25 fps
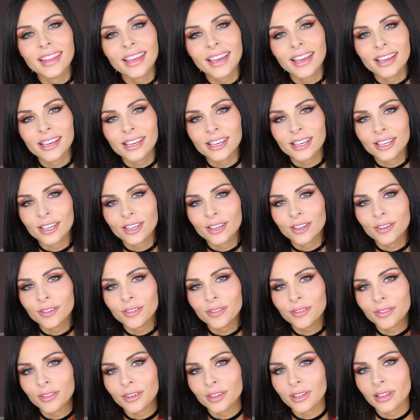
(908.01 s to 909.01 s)
Thank
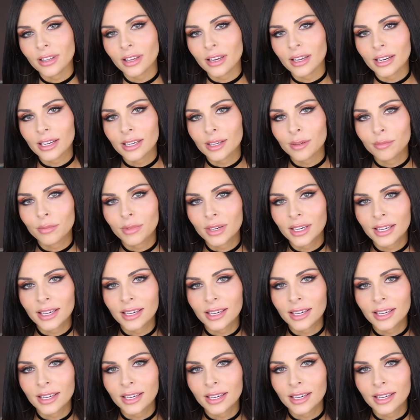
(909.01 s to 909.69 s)
you for letting